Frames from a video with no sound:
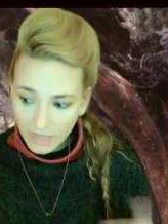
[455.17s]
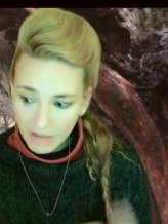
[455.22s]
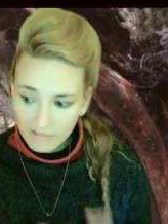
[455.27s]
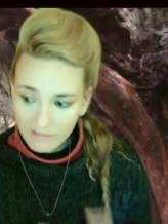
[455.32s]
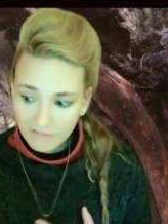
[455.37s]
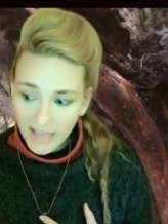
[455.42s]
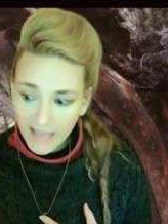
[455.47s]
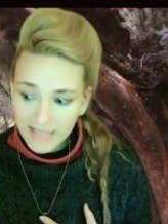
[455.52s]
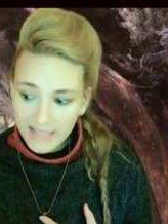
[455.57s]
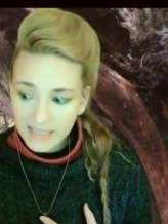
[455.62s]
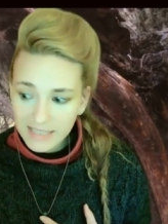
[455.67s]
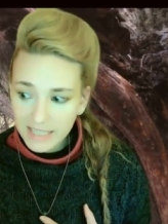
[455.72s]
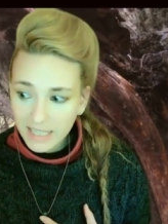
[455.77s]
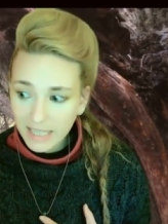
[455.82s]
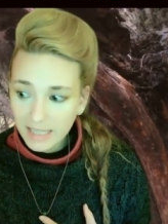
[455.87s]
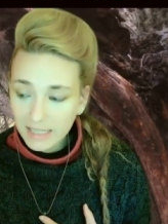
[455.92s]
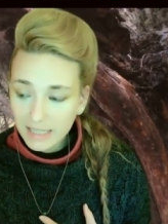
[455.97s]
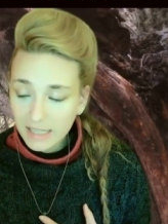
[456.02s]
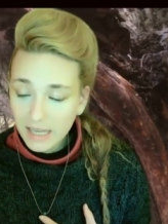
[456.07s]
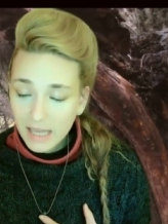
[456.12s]

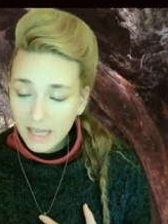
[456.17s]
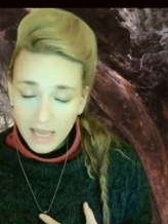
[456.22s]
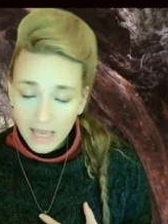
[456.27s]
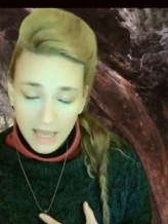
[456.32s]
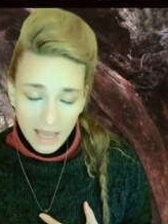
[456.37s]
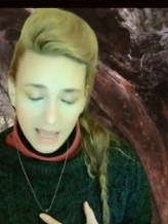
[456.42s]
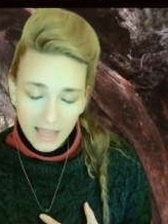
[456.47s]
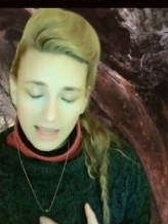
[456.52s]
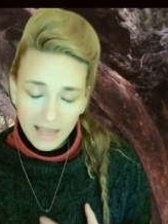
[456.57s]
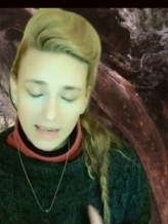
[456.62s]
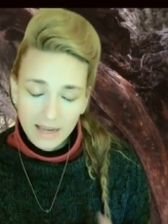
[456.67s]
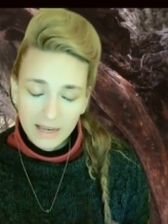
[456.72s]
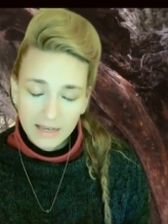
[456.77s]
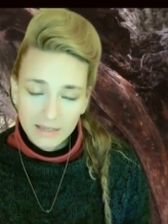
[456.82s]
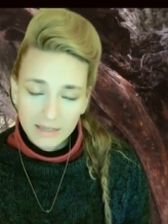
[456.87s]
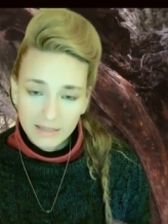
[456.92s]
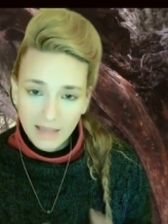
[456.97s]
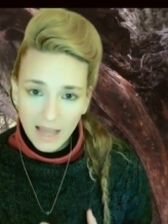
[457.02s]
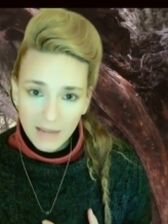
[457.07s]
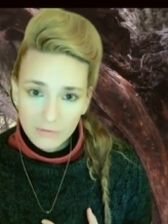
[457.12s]
fasting.
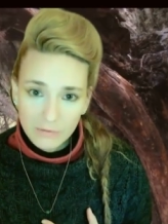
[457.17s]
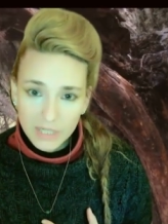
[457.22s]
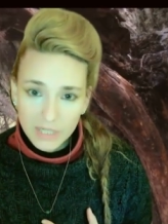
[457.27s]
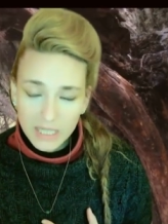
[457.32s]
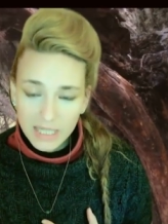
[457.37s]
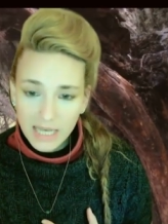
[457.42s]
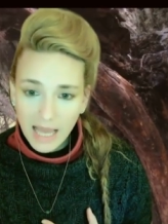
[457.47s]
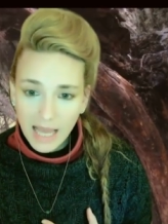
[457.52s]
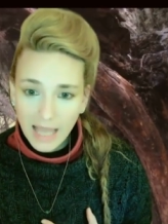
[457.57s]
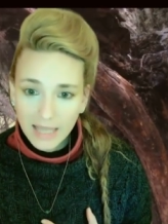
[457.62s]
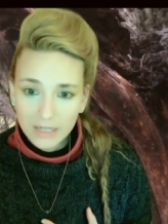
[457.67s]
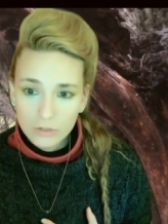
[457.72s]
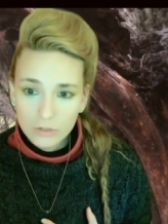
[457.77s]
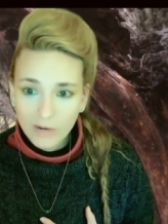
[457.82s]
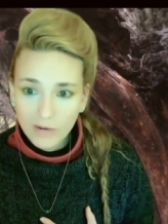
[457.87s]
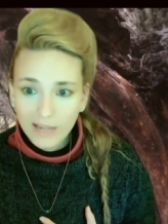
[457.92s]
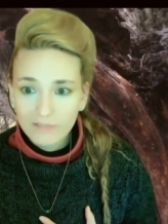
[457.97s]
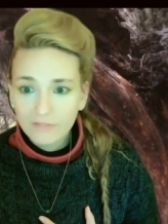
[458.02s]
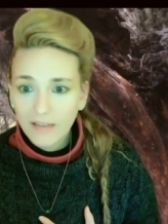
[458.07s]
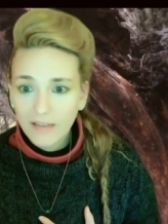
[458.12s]
And I really like
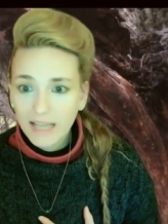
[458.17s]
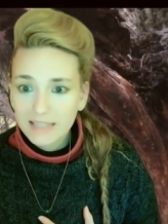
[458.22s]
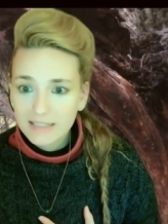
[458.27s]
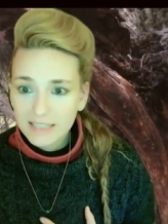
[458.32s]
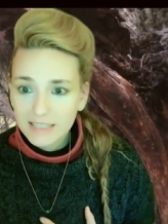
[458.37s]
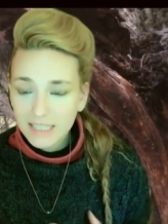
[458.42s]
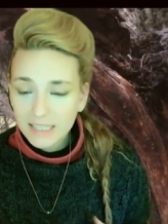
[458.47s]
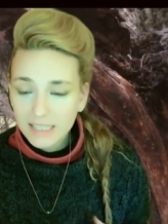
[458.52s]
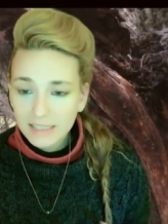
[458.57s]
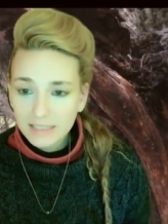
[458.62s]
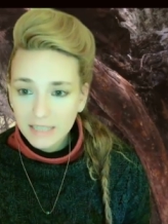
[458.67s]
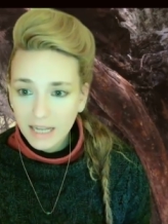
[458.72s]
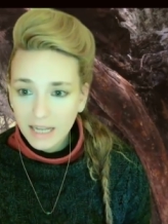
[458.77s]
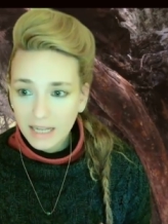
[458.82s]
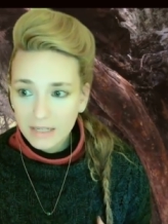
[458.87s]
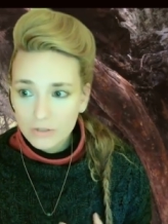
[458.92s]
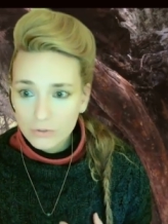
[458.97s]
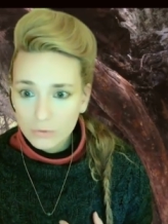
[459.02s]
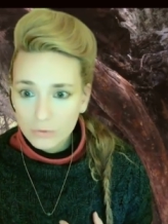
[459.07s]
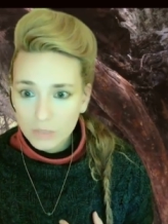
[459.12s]
dry fasting.
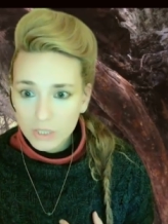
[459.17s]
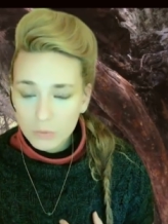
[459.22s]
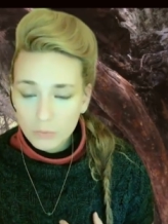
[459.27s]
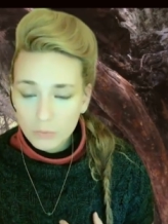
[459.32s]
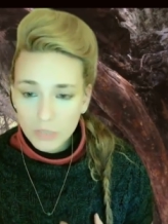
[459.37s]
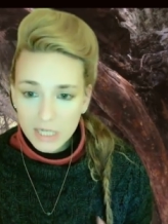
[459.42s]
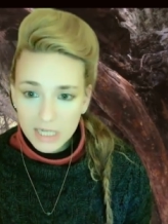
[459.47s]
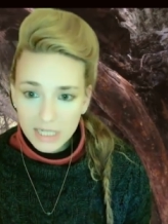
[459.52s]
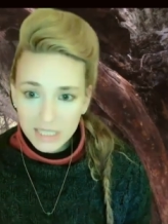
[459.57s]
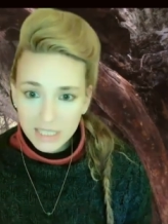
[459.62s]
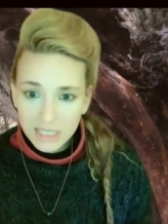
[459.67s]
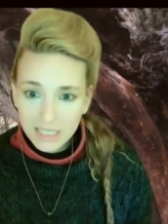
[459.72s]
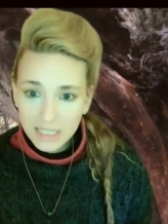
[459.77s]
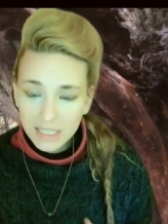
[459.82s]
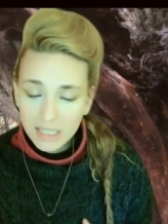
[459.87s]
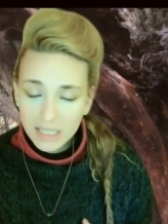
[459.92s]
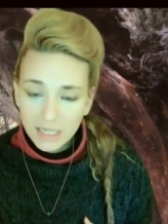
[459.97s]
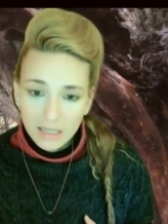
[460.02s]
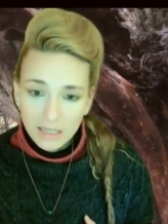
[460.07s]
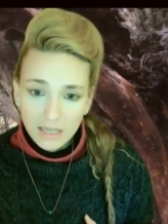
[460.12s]
I do it weekly.